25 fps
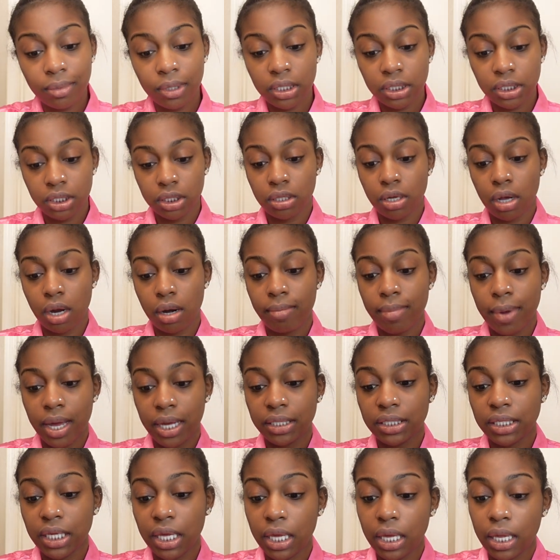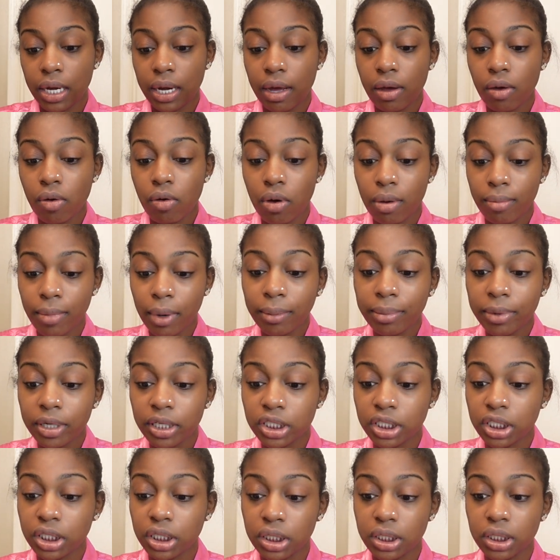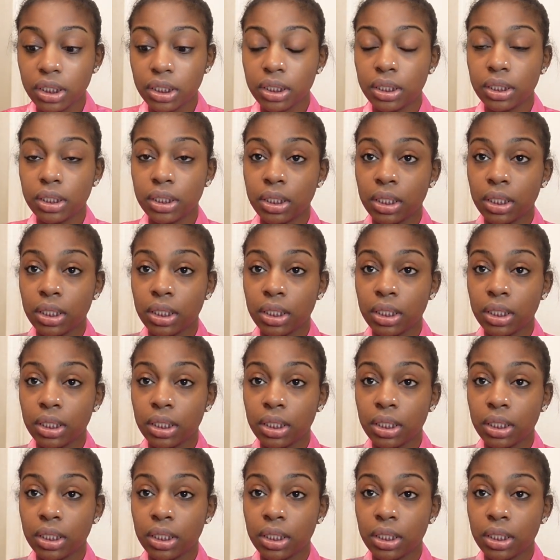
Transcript: gonna start by taking out all my brushes.